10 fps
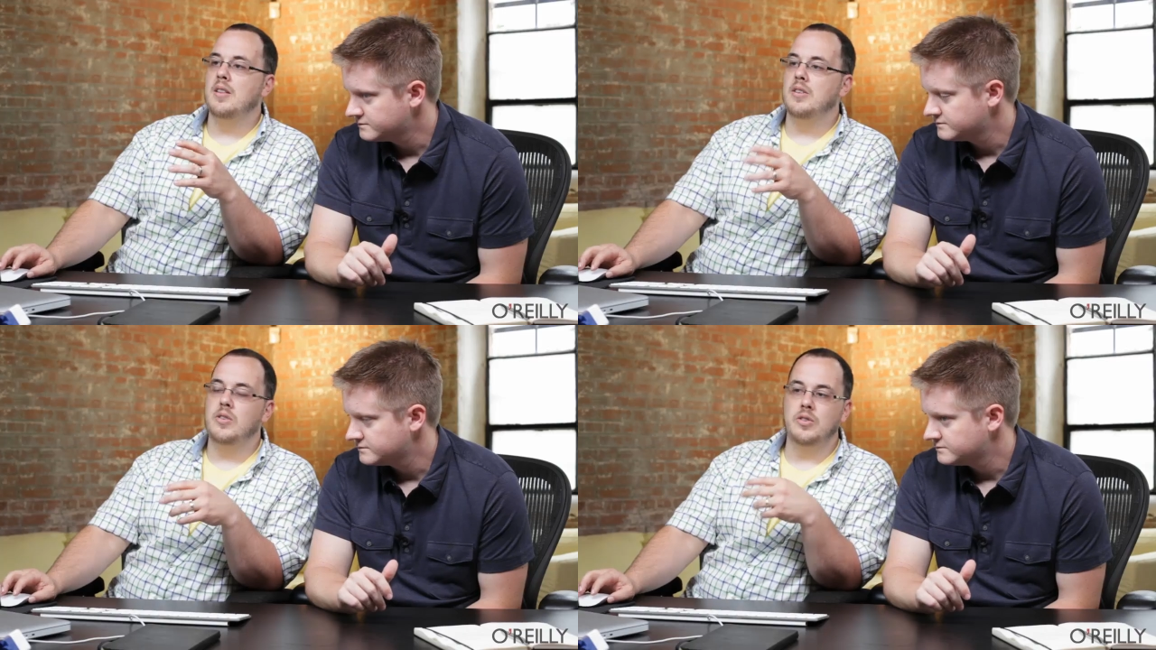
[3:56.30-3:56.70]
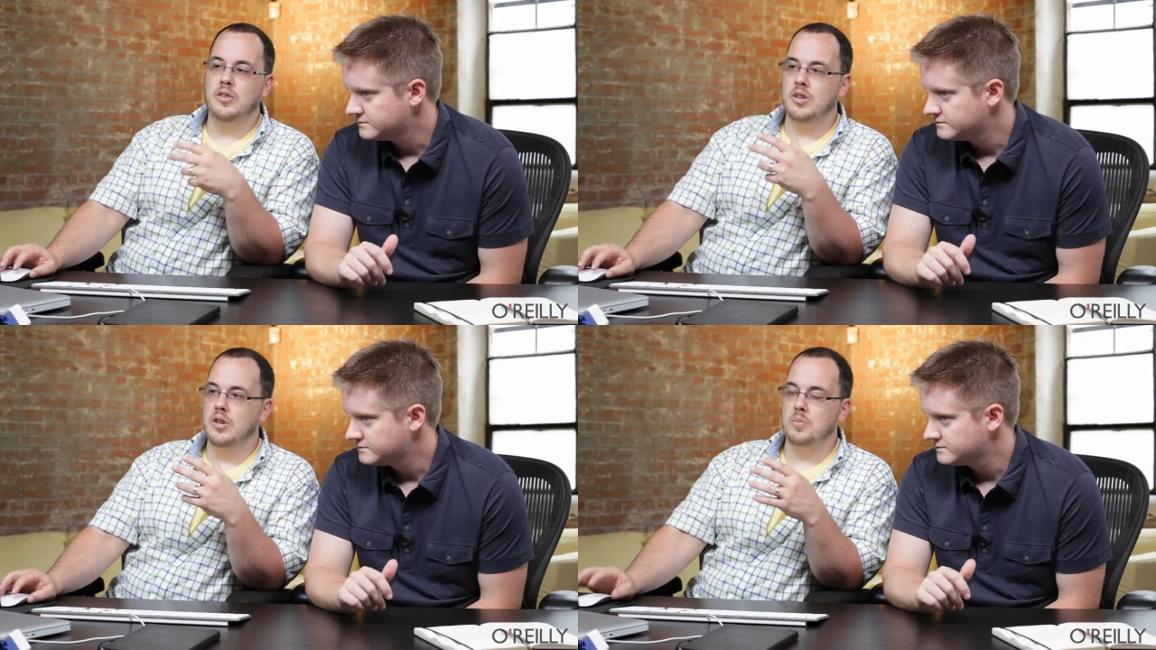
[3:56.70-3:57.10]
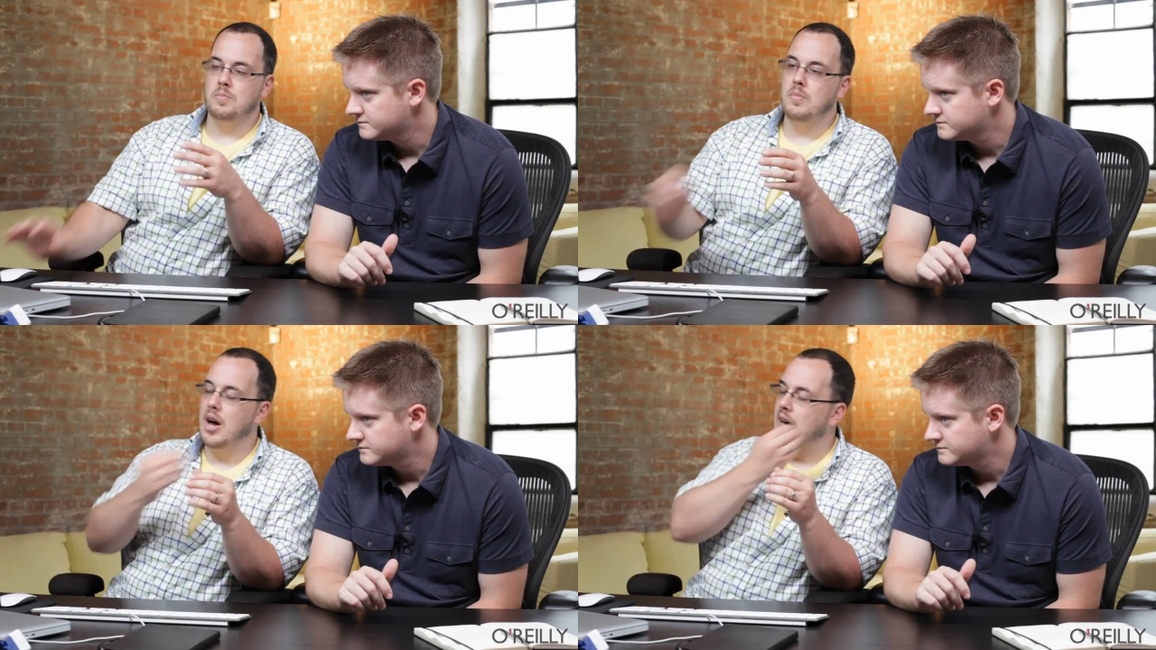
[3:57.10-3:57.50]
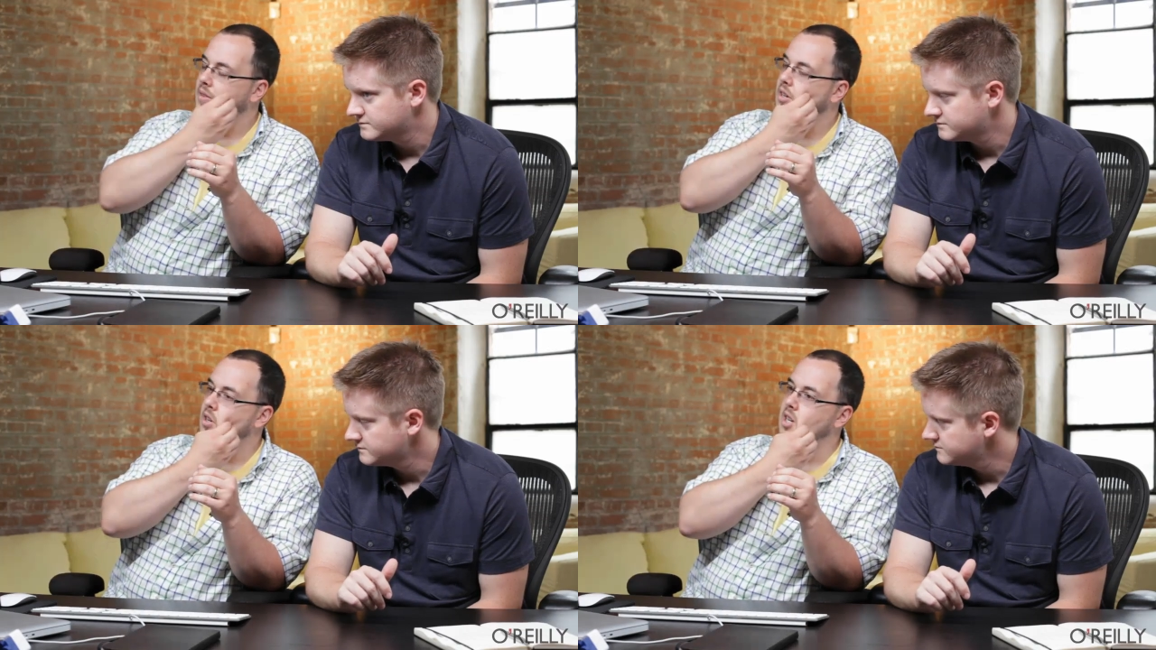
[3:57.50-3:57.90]
Speaker 1: this is, you know, uh,
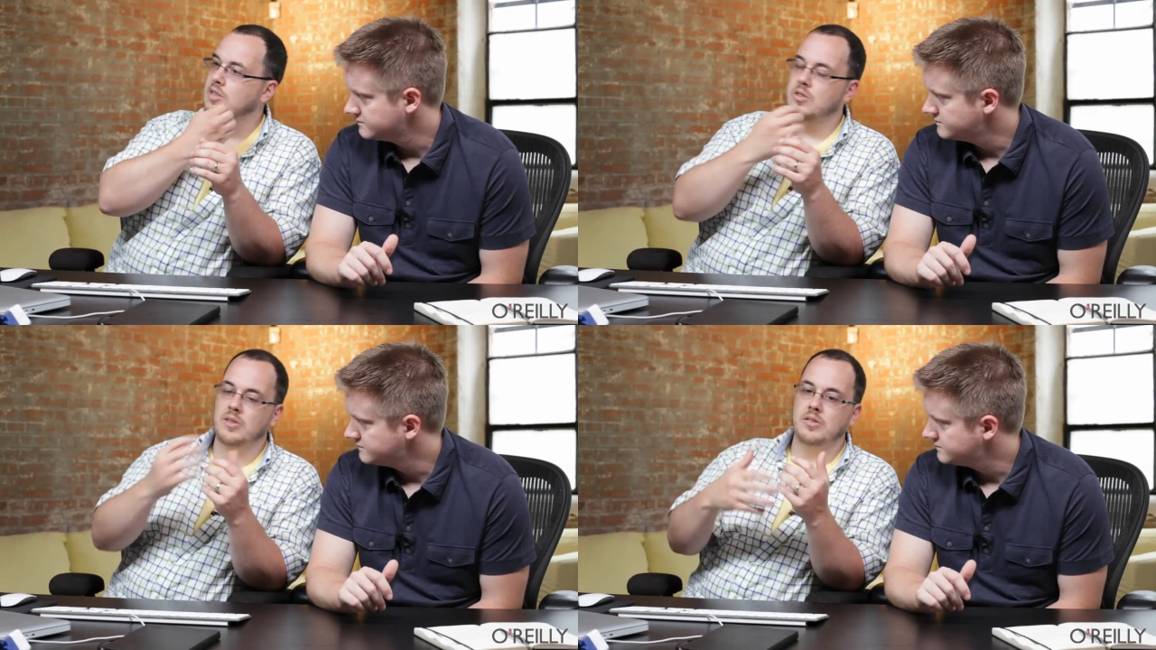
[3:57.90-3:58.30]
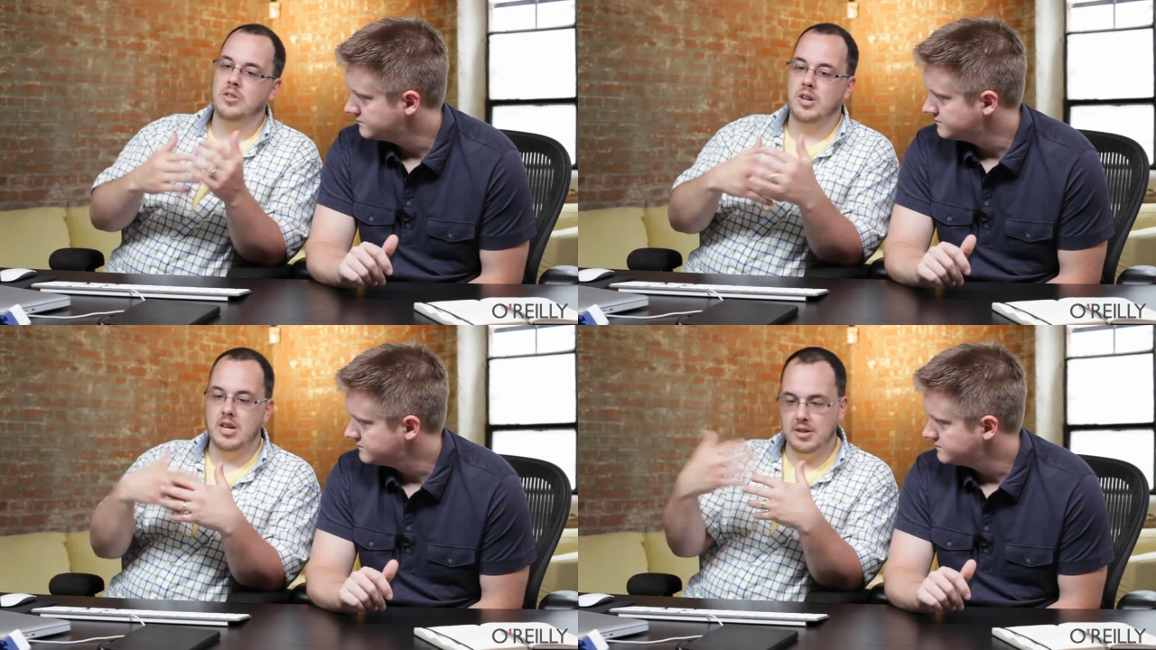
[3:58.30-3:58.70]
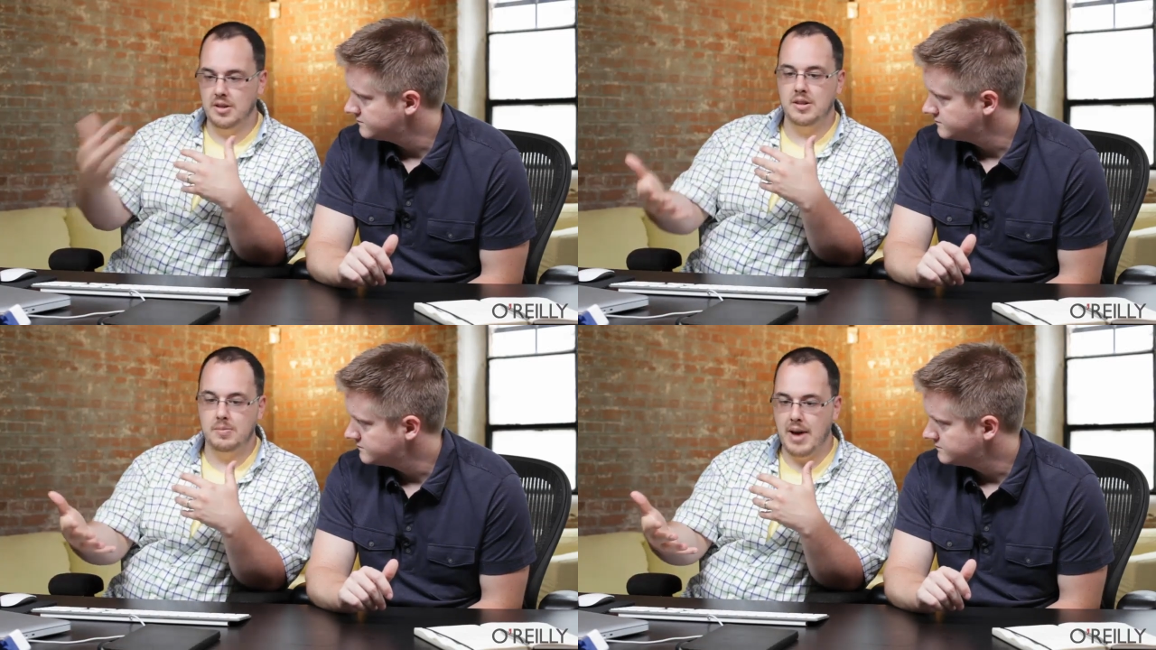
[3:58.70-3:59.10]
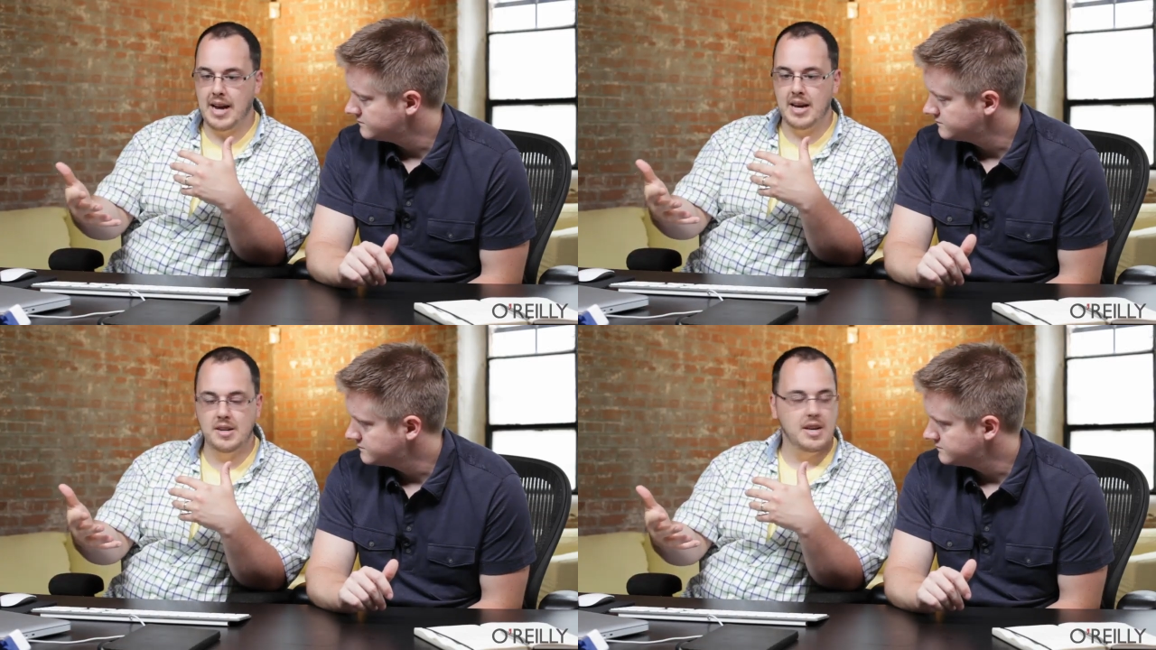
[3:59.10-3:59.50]
the Good Eatin' servlet's going to hit the
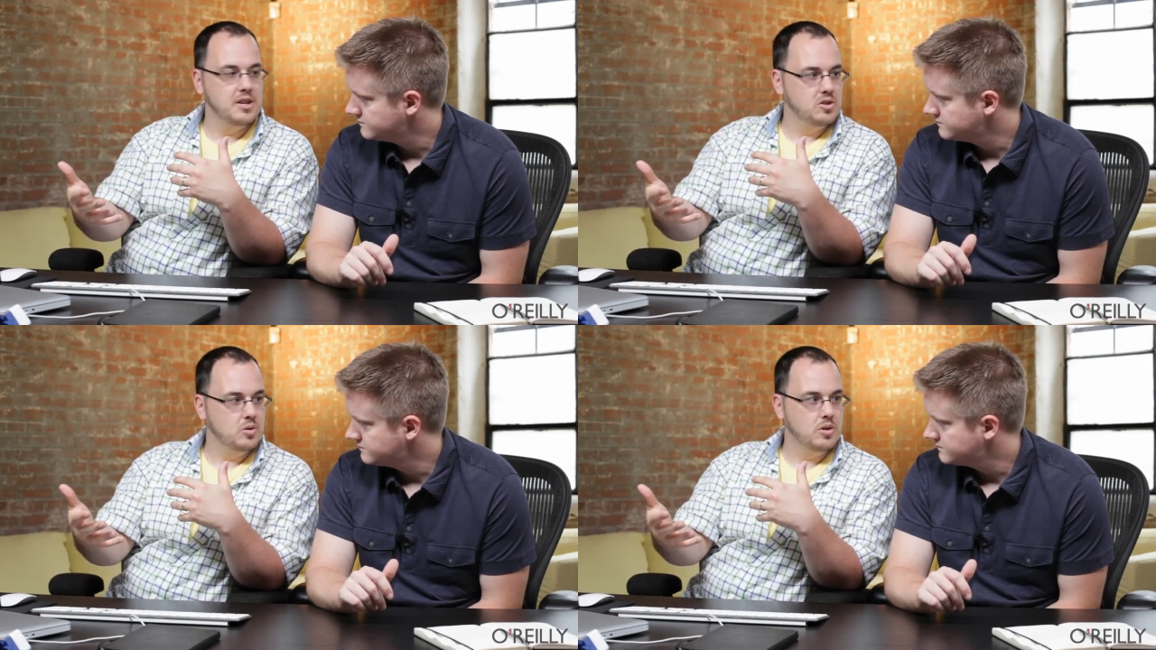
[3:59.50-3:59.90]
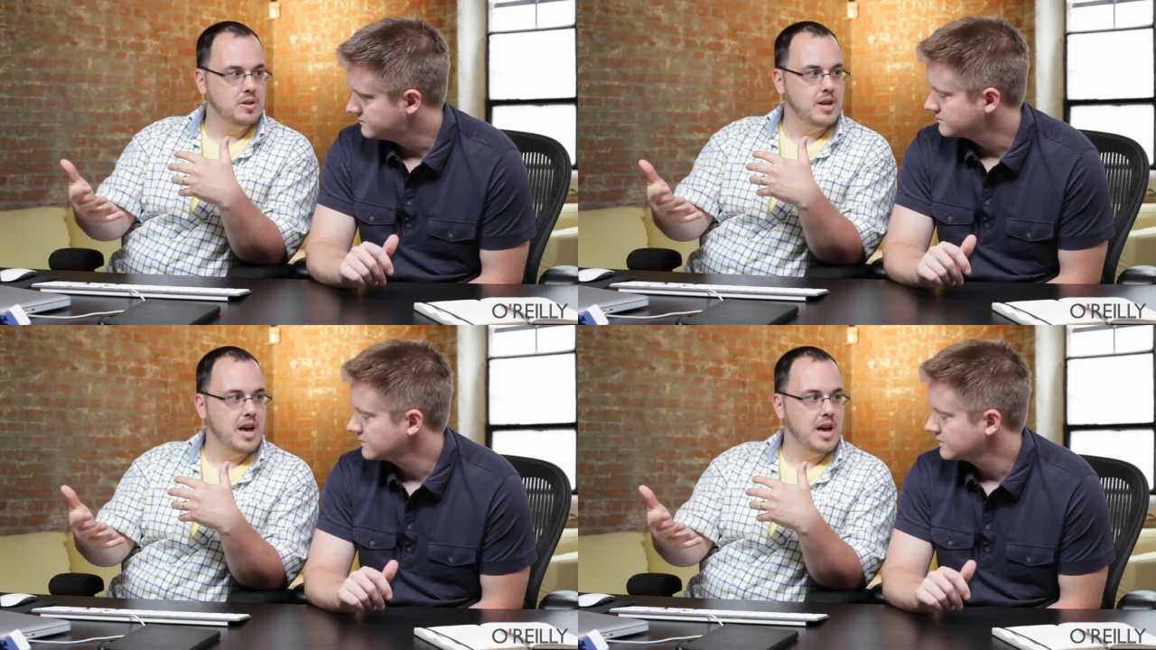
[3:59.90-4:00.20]
back-end data store in the